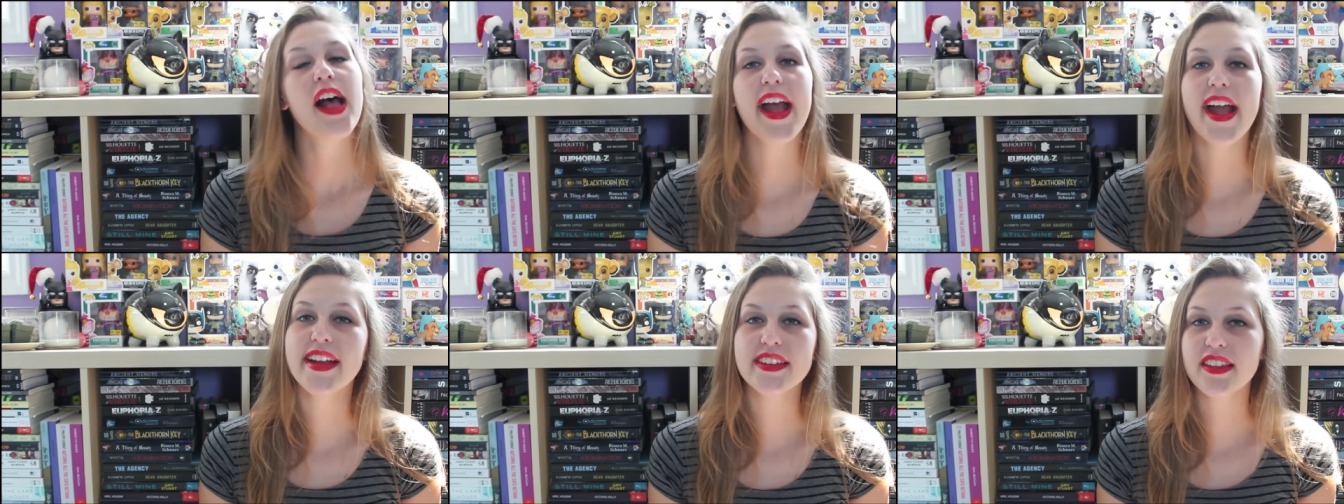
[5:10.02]

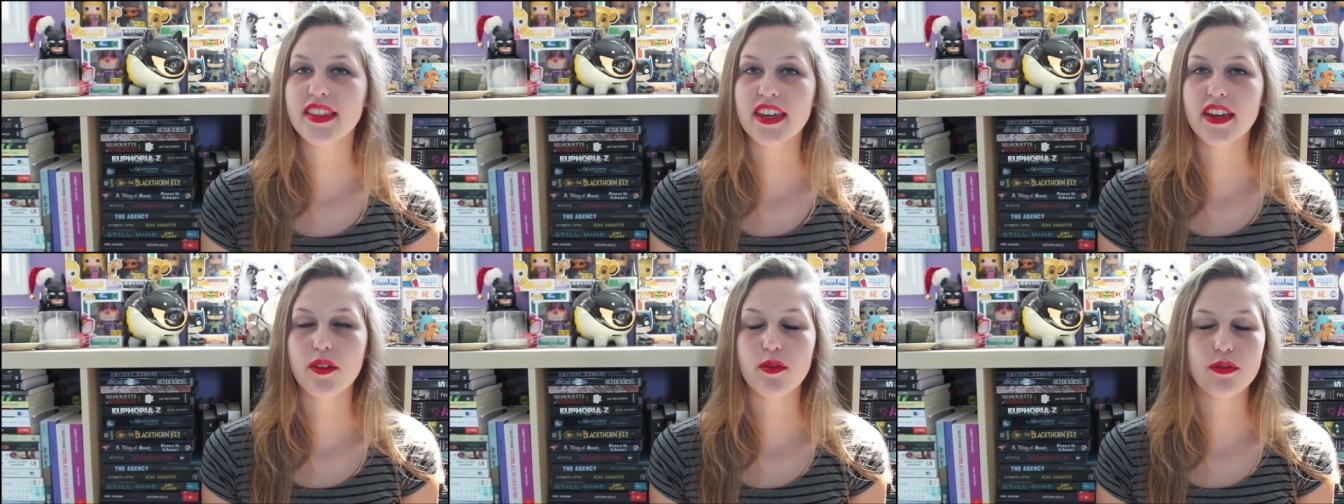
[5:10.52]
And
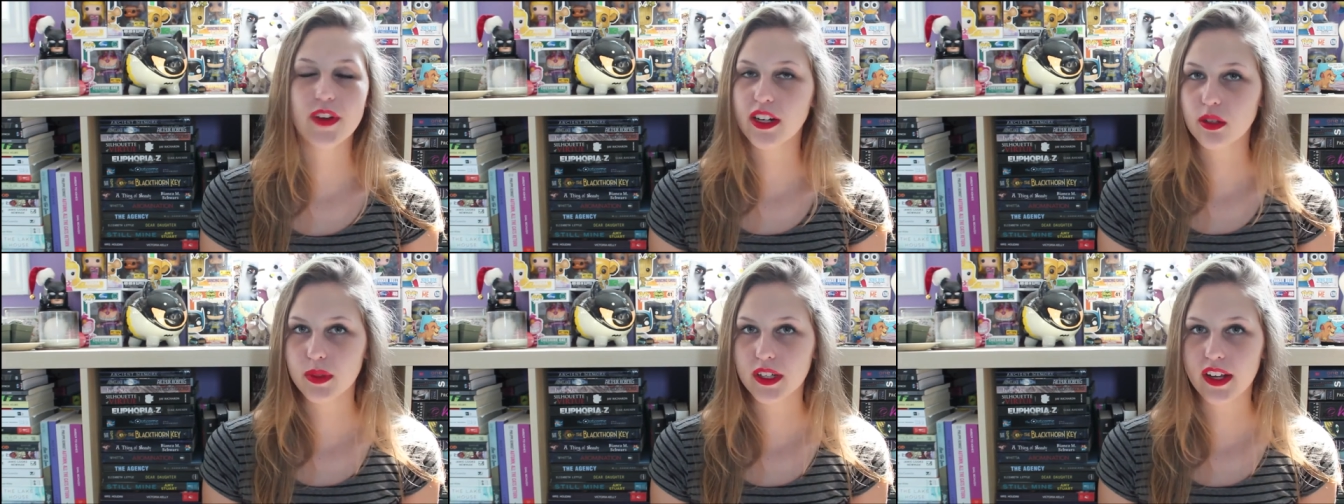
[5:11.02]
the
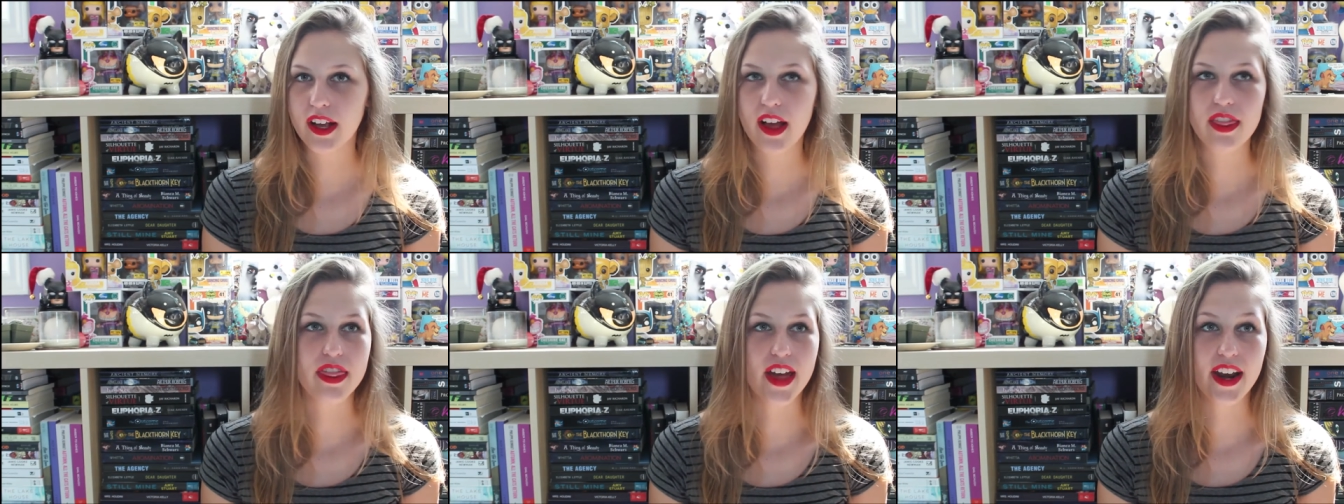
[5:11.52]
final book
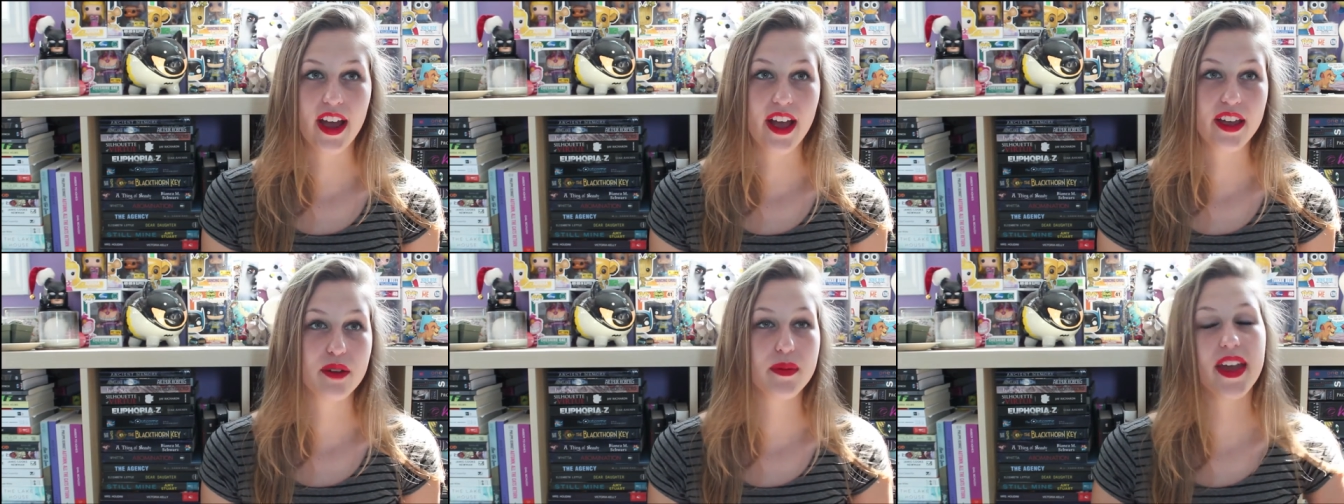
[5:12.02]
that I am